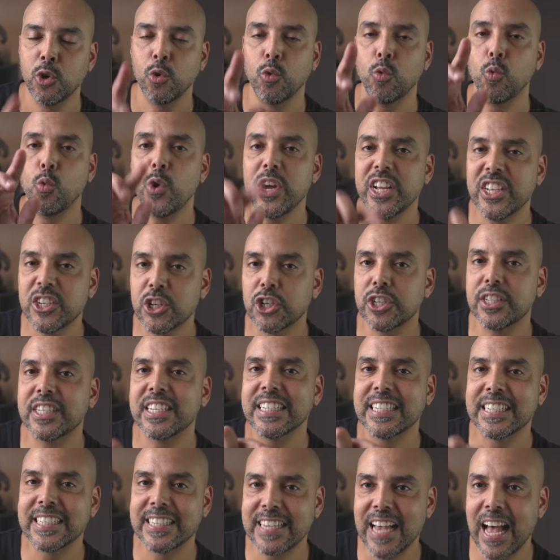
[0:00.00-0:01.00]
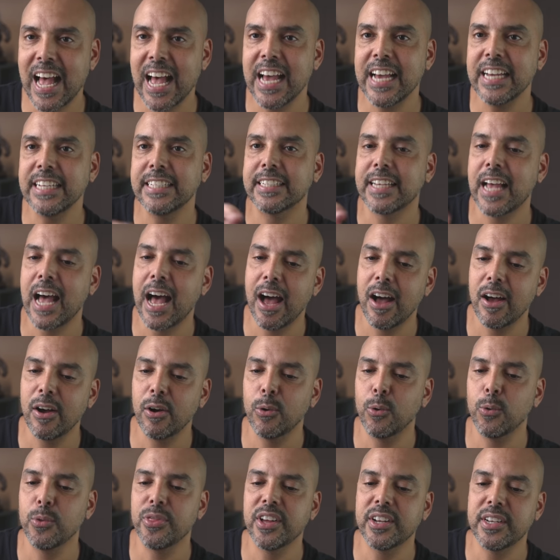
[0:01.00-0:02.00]
which decides
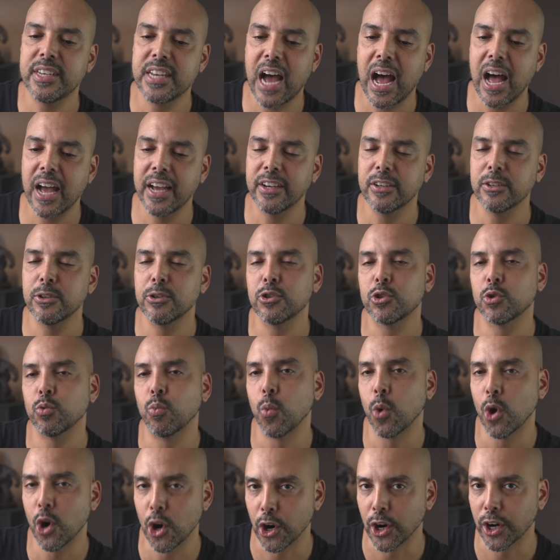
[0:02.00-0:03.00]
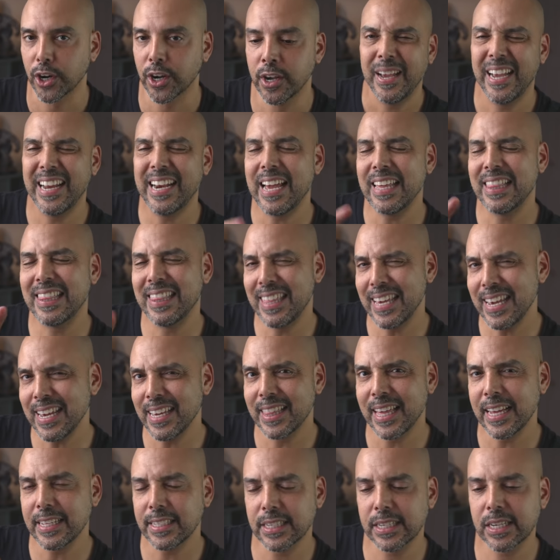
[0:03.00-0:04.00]
how the dials work. And I think
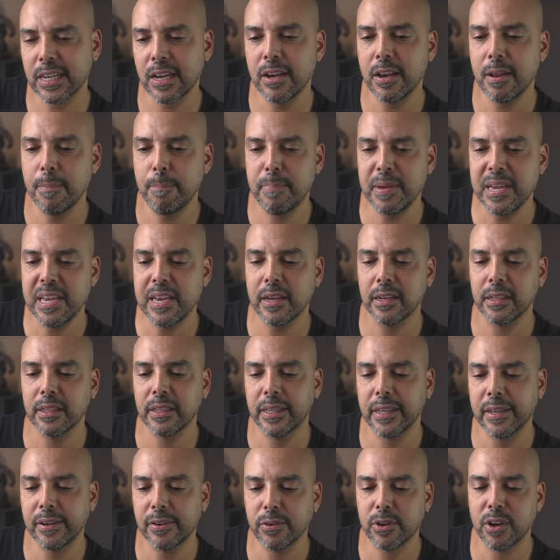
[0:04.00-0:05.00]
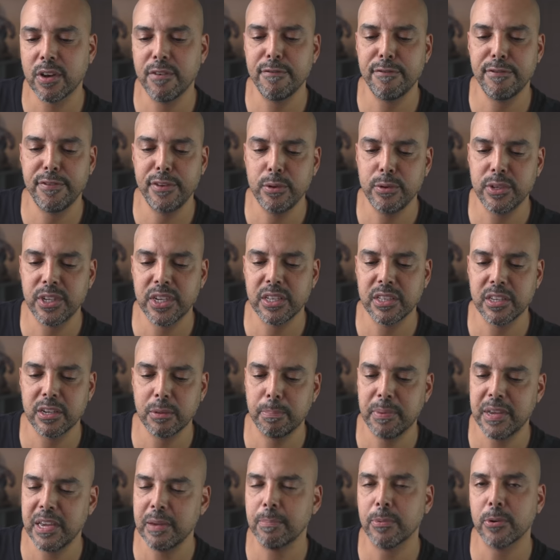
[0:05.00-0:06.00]
that's gonna be a little confusing to
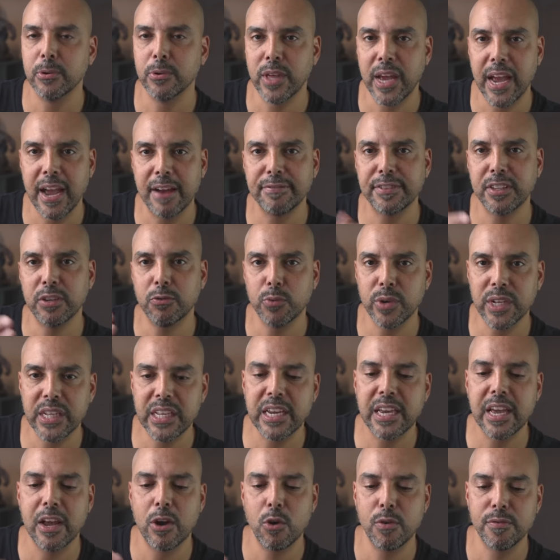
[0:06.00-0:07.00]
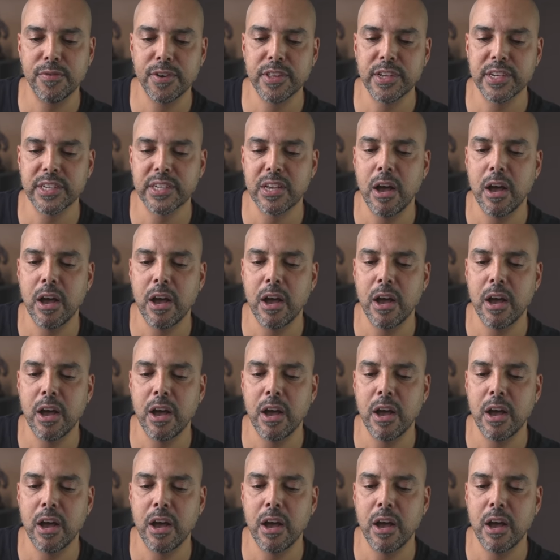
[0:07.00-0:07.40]
people. They have to really get over this